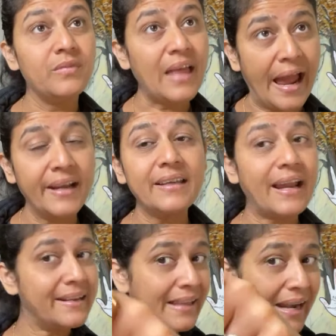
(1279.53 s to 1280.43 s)
That
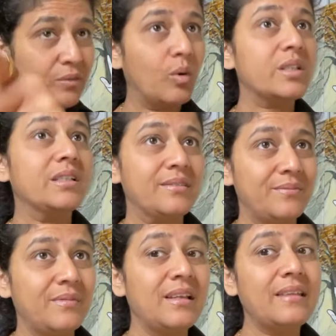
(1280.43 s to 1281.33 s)
and that water,
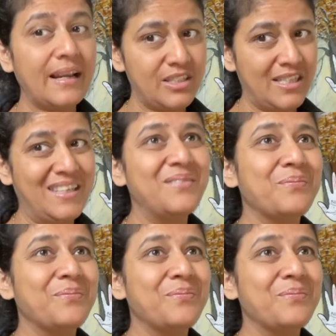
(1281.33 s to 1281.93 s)
that tea.